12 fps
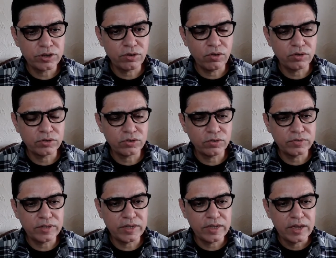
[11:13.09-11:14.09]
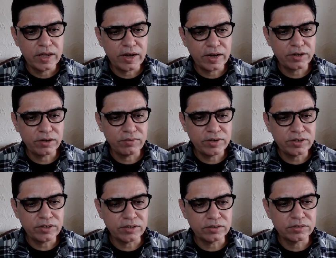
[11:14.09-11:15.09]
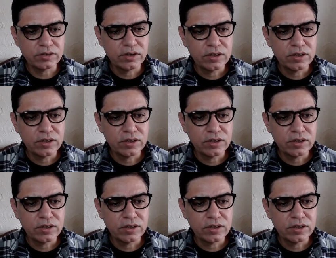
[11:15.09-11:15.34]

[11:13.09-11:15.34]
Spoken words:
horns of the lateral ventricles.